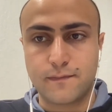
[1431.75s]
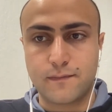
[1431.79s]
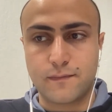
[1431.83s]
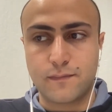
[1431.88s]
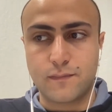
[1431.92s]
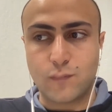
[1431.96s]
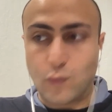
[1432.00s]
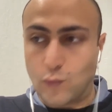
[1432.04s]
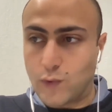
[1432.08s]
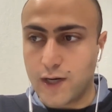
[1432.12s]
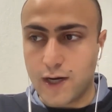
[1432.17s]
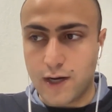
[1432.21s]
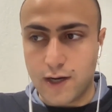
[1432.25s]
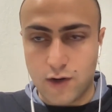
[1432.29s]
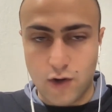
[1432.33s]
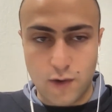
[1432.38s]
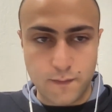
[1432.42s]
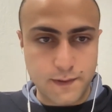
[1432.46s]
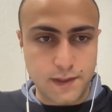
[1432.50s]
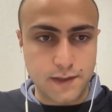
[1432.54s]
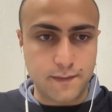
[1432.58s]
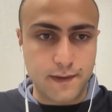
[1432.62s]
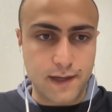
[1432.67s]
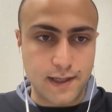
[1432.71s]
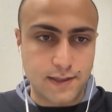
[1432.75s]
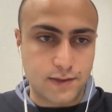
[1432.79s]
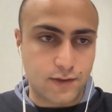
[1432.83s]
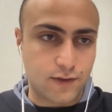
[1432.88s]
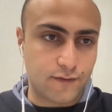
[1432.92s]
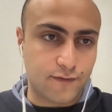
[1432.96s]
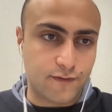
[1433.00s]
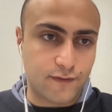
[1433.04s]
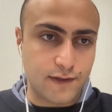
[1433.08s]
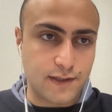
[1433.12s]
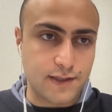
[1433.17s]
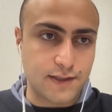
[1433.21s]
we are optimized or
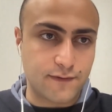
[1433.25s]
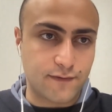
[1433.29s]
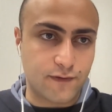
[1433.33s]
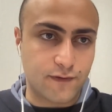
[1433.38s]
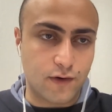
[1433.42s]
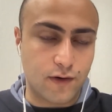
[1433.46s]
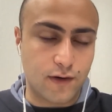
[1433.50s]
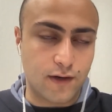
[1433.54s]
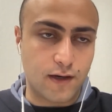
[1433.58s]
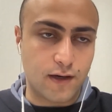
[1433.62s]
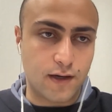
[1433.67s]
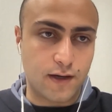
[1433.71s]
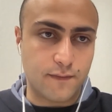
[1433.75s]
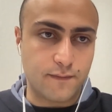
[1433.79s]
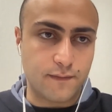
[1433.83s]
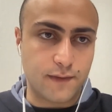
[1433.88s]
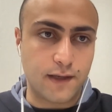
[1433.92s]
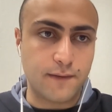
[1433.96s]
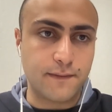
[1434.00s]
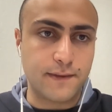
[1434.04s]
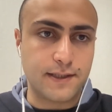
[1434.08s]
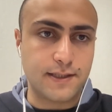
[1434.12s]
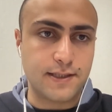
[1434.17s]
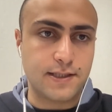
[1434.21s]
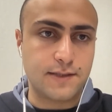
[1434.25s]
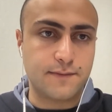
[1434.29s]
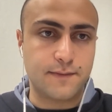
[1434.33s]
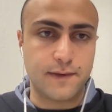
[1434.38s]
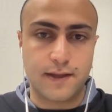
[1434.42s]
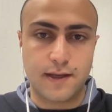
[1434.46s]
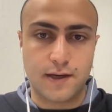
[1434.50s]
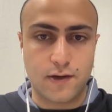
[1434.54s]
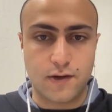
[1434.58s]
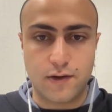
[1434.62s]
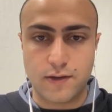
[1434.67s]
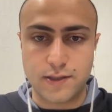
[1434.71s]
first for images, but
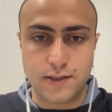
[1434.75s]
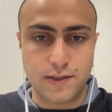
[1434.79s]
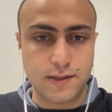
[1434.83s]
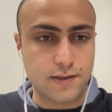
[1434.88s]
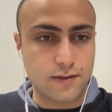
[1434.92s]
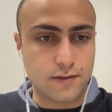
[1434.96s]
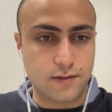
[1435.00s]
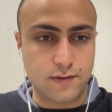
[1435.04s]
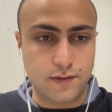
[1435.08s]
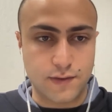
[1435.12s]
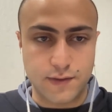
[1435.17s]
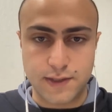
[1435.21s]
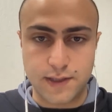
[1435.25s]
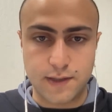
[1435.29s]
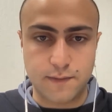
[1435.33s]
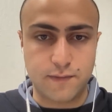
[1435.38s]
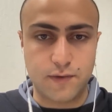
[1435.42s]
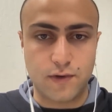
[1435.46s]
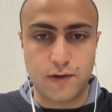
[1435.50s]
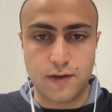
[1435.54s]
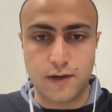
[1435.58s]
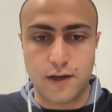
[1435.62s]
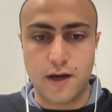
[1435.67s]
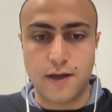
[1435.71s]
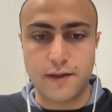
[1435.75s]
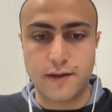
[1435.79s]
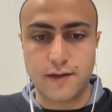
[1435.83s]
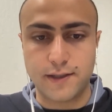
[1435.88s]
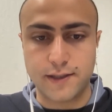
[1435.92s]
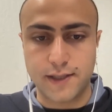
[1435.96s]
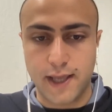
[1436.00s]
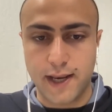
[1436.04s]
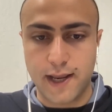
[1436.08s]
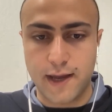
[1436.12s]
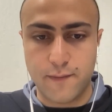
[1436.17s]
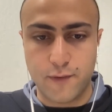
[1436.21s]
then you also do support other
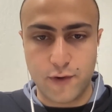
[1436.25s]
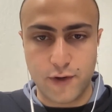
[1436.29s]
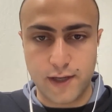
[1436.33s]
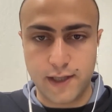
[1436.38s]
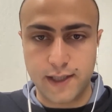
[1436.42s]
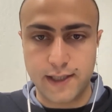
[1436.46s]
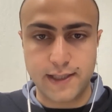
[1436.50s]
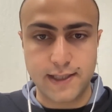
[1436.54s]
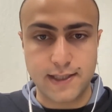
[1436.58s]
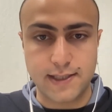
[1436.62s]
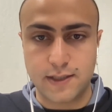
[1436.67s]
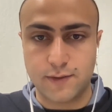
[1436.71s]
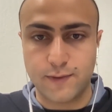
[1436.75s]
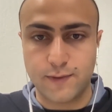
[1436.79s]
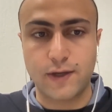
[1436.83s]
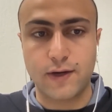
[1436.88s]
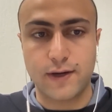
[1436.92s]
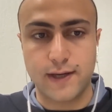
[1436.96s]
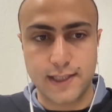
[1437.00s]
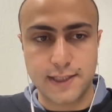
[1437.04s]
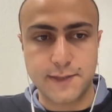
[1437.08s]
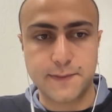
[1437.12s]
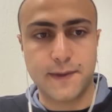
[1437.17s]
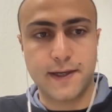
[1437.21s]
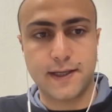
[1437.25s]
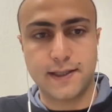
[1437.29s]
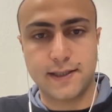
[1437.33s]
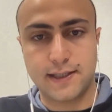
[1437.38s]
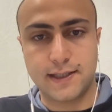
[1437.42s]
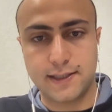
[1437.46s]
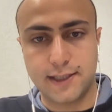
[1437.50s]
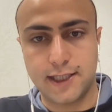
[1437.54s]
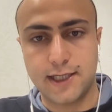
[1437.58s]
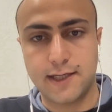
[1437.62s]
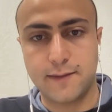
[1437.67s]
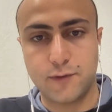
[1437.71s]
data modalities, and we're going to expand the
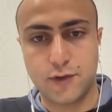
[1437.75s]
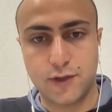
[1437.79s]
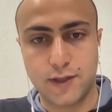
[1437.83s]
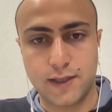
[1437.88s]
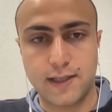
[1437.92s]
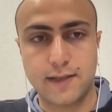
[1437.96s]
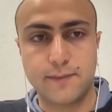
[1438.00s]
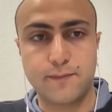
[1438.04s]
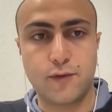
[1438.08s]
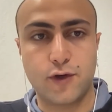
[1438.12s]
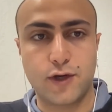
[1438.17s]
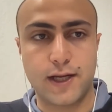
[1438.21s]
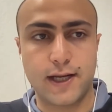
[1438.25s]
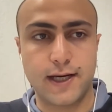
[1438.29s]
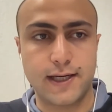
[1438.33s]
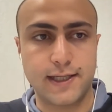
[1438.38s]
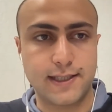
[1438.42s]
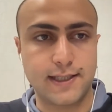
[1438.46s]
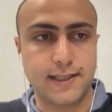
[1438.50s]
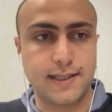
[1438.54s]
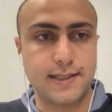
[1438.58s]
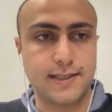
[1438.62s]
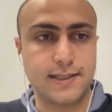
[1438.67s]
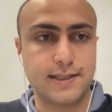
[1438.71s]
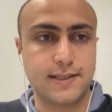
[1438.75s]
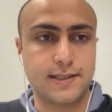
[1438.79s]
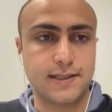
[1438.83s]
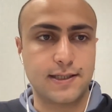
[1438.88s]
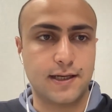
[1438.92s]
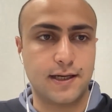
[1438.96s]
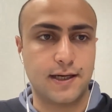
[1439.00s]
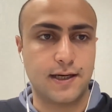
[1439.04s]
data modalities